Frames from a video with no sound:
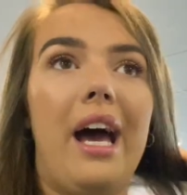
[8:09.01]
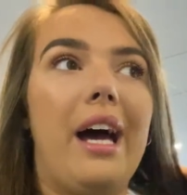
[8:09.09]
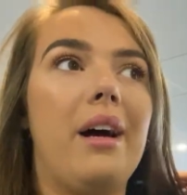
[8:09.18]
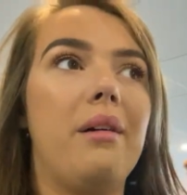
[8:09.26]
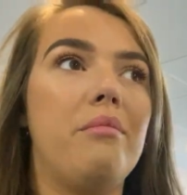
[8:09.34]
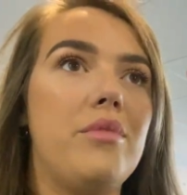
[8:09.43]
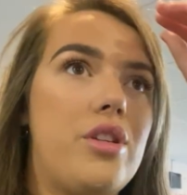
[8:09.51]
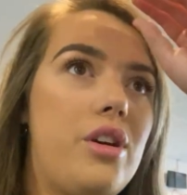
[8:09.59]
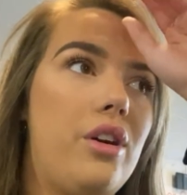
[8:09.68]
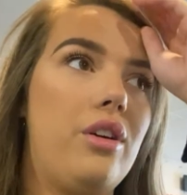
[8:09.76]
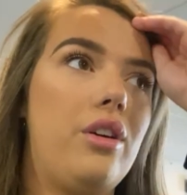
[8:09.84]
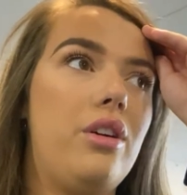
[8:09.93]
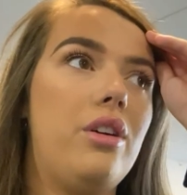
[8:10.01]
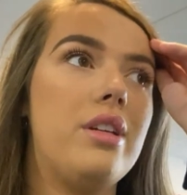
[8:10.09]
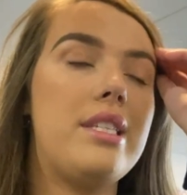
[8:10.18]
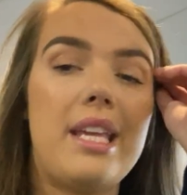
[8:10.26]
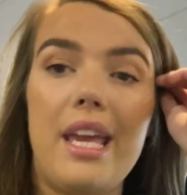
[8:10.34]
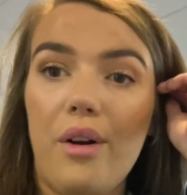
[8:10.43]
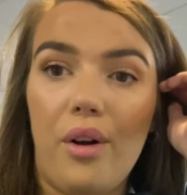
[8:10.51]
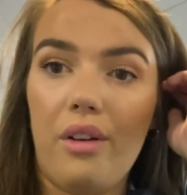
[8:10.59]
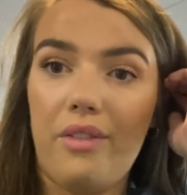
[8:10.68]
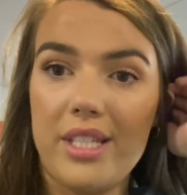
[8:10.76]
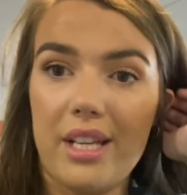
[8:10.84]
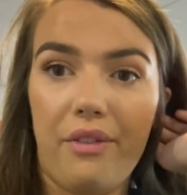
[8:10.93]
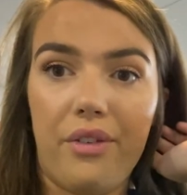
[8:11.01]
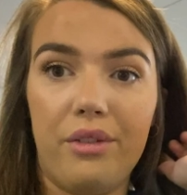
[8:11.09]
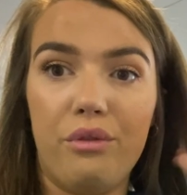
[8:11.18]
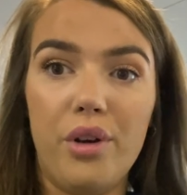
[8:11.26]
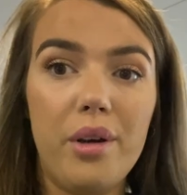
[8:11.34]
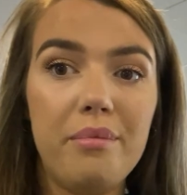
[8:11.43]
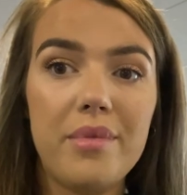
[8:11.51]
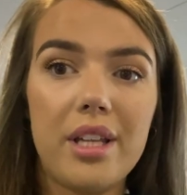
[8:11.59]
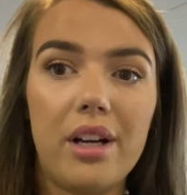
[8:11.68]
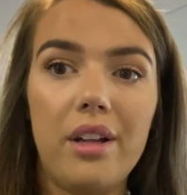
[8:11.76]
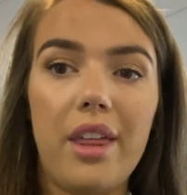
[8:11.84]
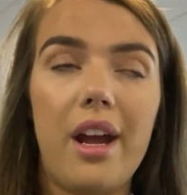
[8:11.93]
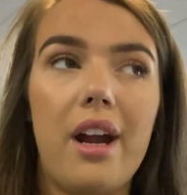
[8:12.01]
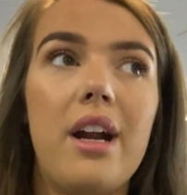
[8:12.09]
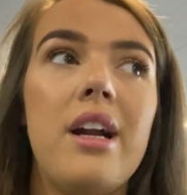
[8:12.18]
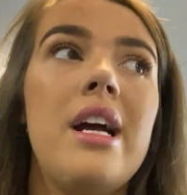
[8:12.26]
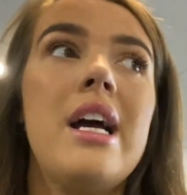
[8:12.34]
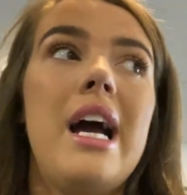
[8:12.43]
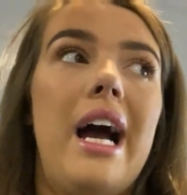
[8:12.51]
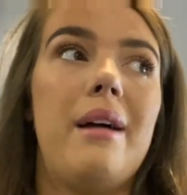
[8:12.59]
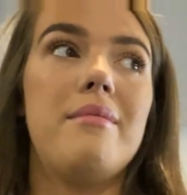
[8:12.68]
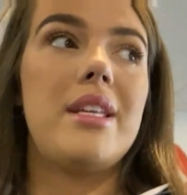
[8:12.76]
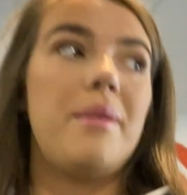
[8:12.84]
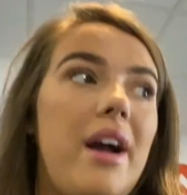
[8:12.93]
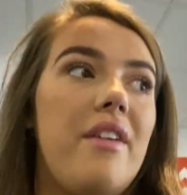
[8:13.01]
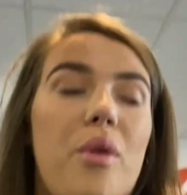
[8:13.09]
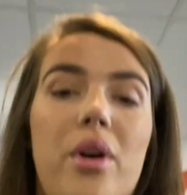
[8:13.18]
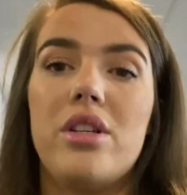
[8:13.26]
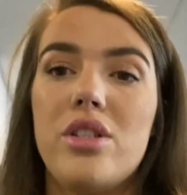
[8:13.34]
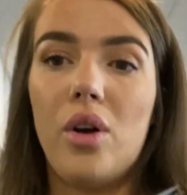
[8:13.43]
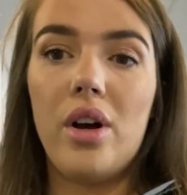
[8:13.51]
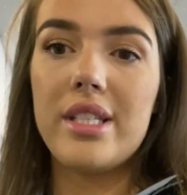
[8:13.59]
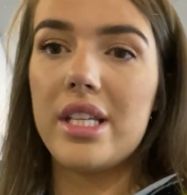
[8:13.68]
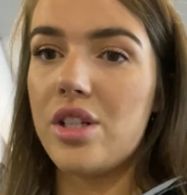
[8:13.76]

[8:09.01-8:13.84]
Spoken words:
to see all of the different rooms that are there and see what everyone does.